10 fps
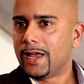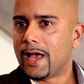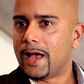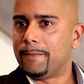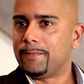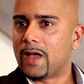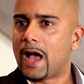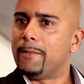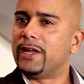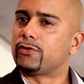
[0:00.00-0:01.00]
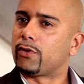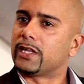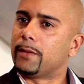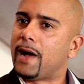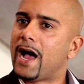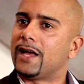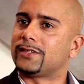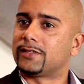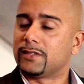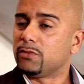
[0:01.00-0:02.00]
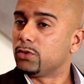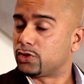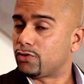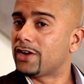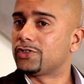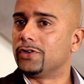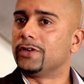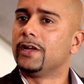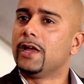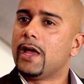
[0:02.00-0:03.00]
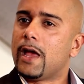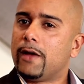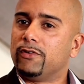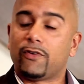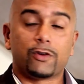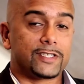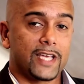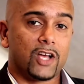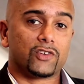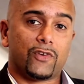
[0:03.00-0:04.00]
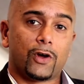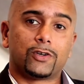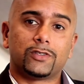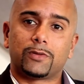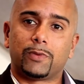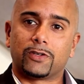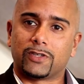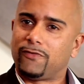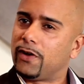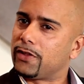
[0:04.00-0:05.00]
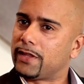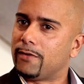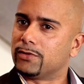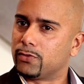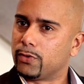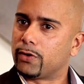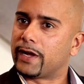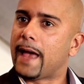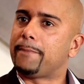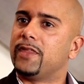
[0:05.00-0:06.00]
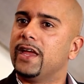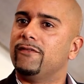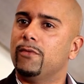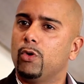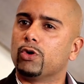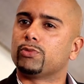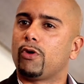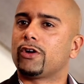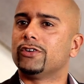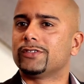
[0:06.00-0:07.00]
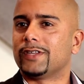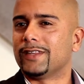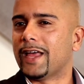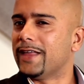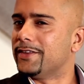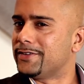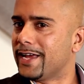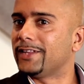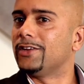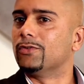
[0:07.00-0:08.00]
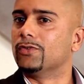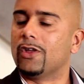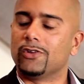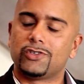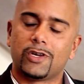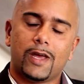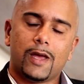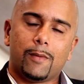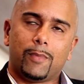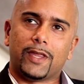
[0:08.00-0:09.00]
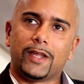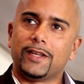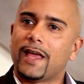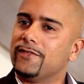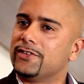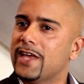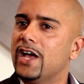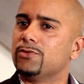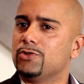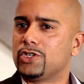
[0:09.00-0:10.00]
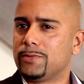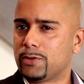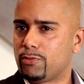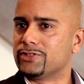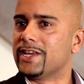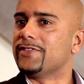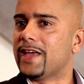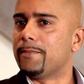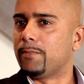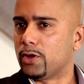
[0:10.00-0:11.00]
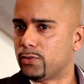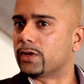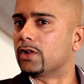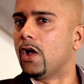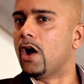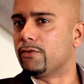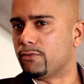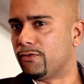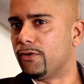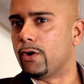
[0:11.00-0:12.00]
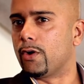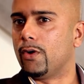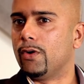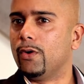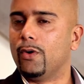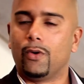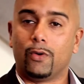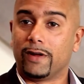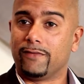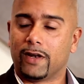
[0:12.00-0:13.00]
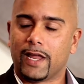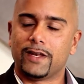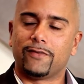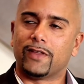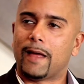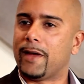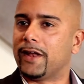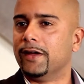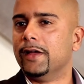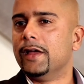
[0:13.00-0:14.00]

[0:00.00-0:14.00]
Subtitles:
Our mentoring in the past was structured. It was very sales focused because I felt that was a real gap there for mortgage brokers, that they had the technical knowledge, but they didn't have the salesmanship to present that, both with client, referrer, or even lender for that matter.